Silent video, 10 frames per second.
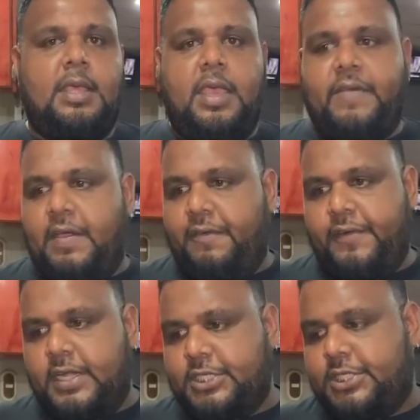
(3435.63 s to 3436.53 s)
Carrot if you have
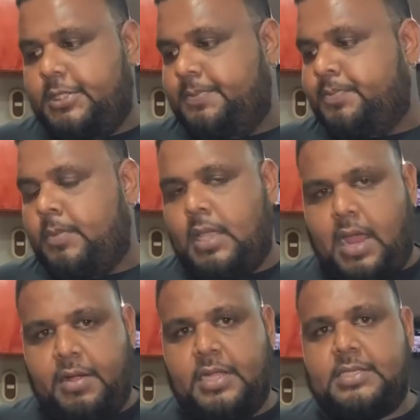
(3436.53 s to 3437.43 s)
fresh
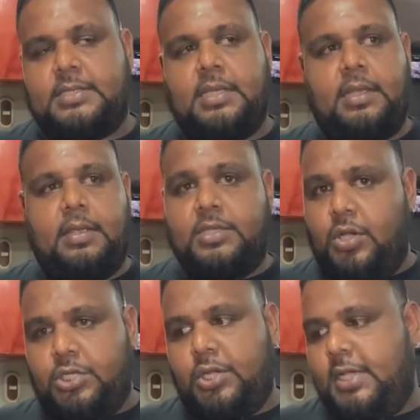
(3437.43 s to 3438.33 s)
carrots is
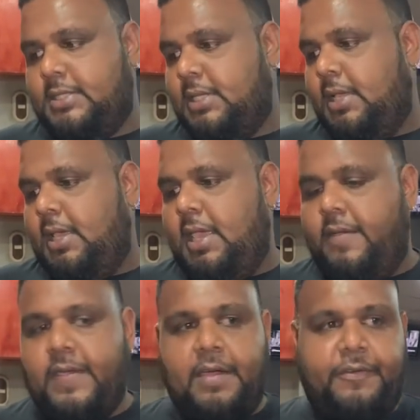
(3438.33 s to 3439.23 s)
your choice.
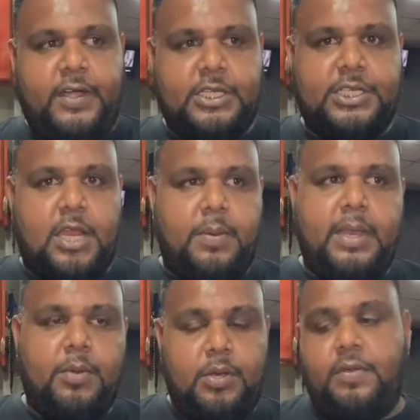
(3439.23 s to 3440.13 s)
If you have fresh shad you
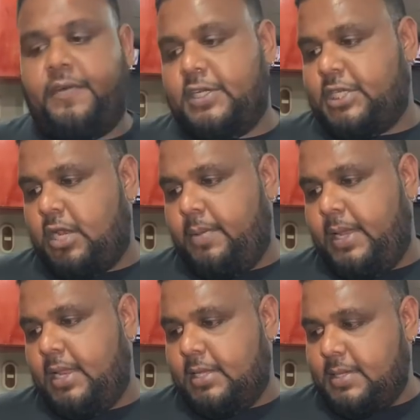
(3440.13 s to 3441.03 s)
want to do fresh shad
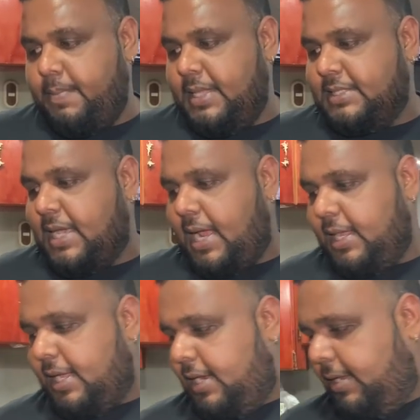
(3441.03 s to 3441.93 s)
and some minced
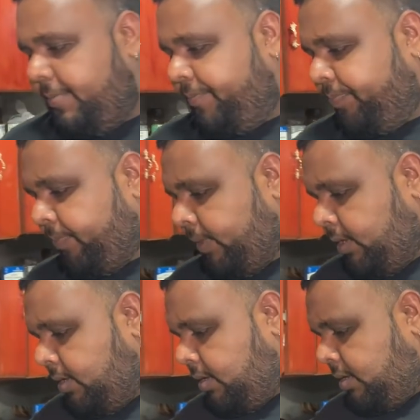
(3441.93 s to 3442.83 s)
garlic and thing.
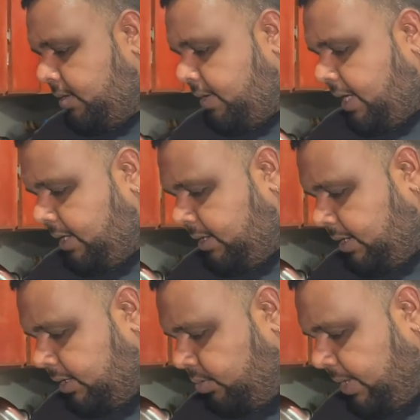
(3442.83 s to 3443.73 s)
Right? You
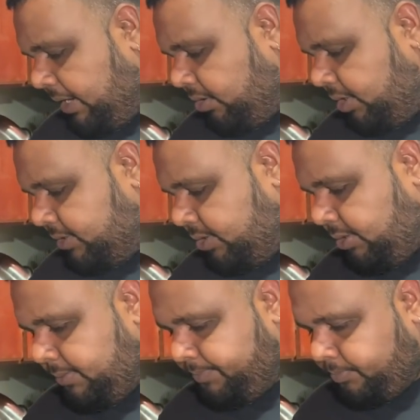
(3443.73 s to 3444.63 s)
could do that
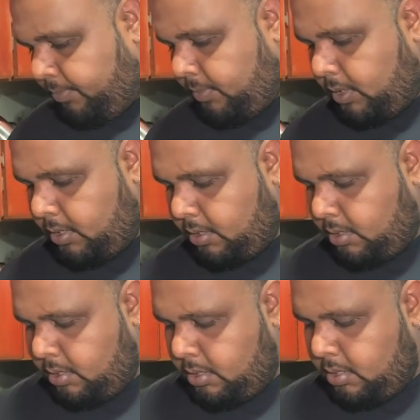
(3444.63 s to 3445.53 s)
also. The jeera, you
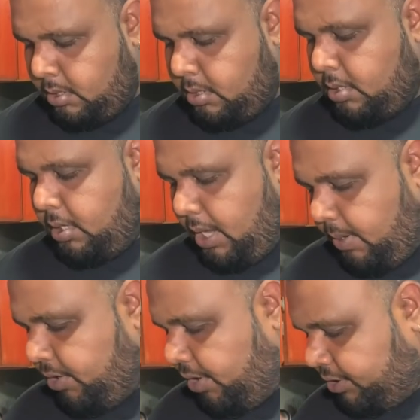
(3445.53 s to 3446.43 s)
must have a little jeera.
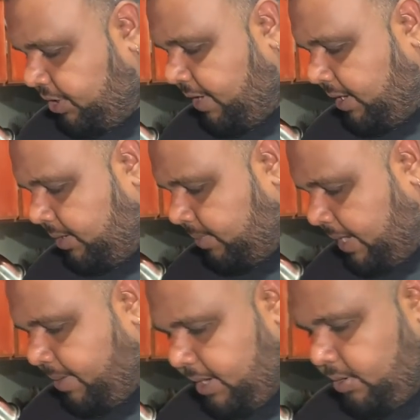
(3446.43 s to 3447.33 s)
Yeah, wrong jeera and
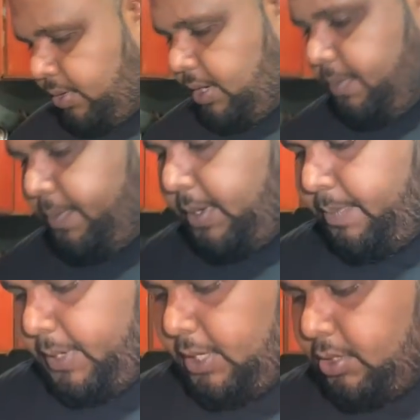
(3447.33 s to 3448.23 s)
Whatever they do, you need the
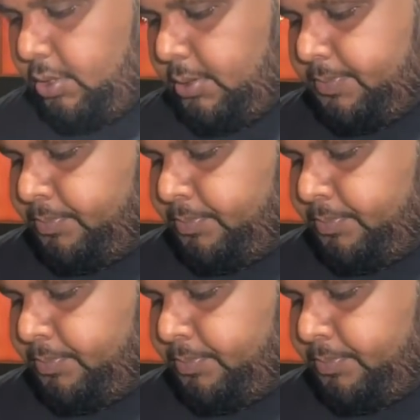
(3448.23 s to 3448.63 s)
potato.